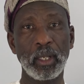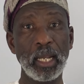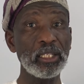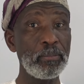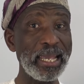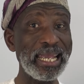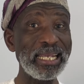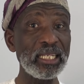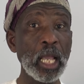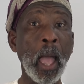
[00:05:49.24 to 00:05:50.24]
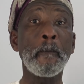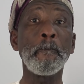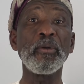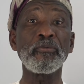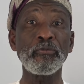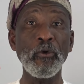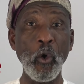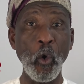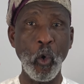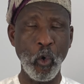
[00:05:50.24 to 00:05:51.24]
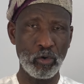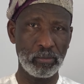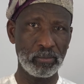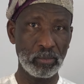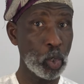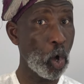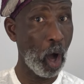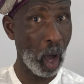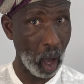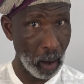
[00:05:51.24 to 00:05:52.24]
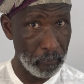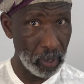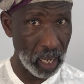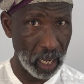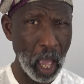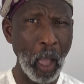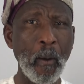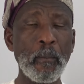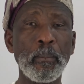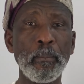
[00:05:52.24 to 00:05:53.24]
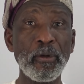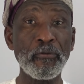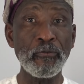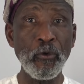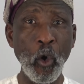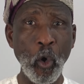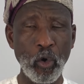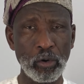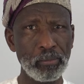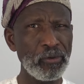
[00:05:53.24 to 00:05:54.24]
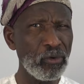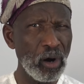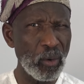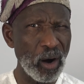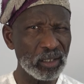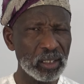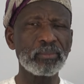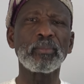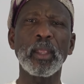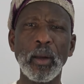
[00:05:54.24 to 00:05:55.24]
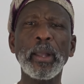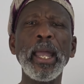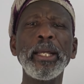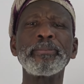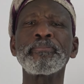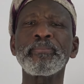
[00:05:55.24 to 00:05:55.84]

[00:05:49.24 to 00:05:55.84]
That means before. Qabla. Before. Before what? Okay.